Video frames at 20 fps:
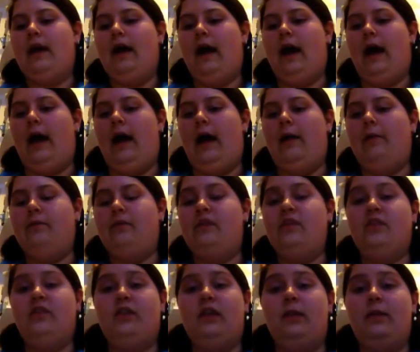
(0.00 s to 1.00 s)
This
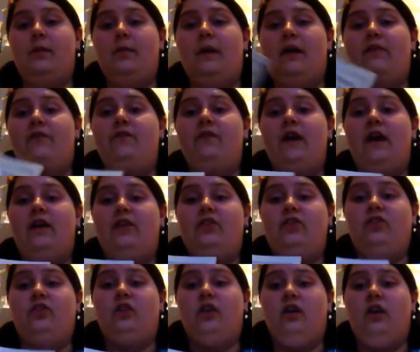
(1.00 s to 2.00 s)
is going to be my
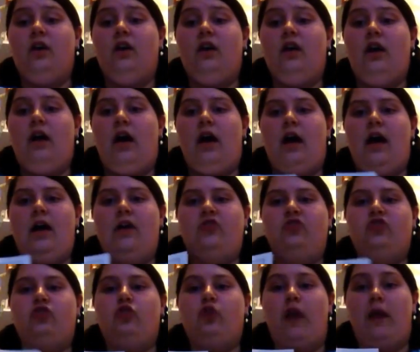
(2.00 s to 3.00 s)
first
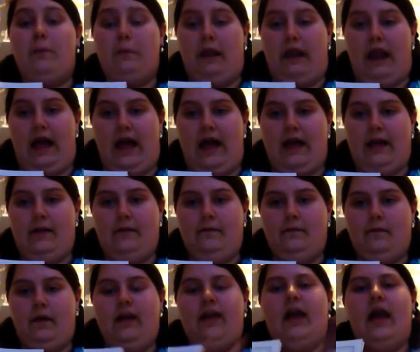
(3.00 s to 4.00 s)
straight play.
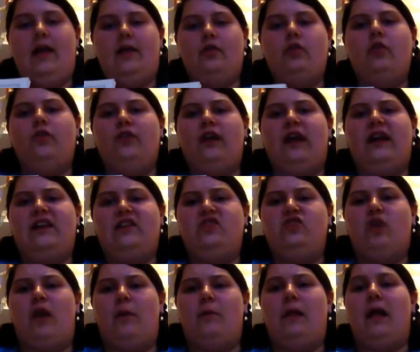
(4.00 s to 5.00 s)
Okay, it's not exactly
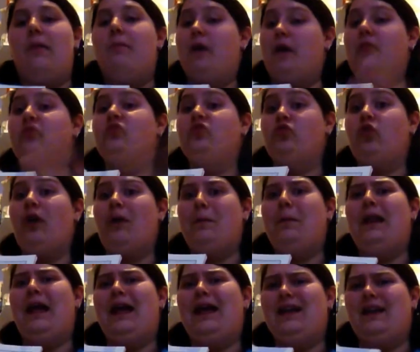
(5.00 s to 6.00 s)
straight play, but straight
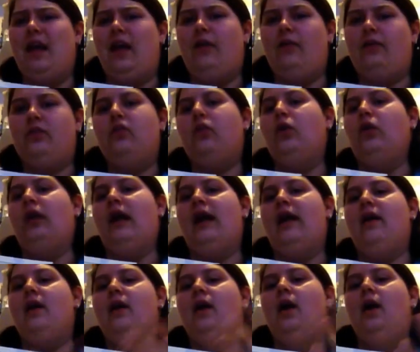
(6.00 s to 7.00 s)
play enough. It's not
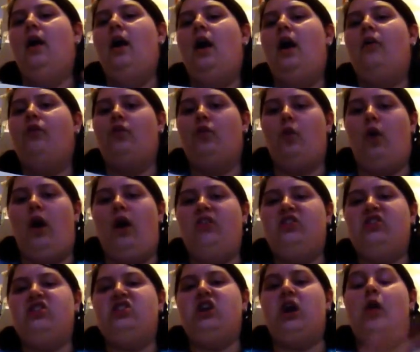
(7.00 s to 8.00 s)
like a
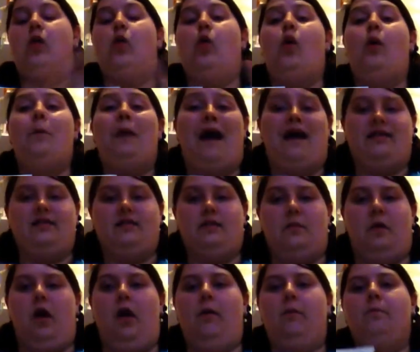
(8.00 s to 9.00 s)
variety show or a
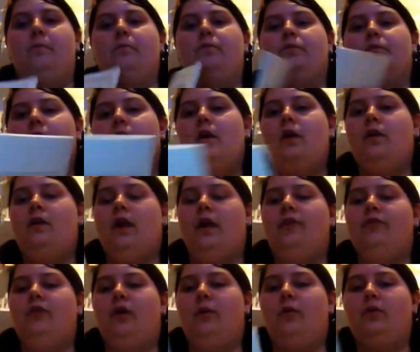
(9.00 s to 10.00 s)
pantomime that
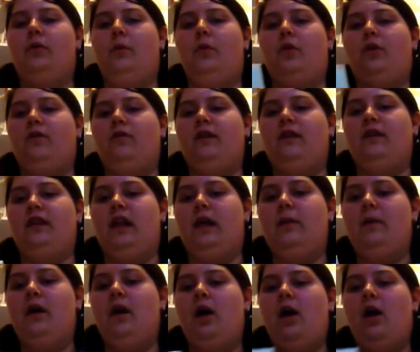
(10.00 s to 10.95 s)
I've done with the Bock and Fizz Club.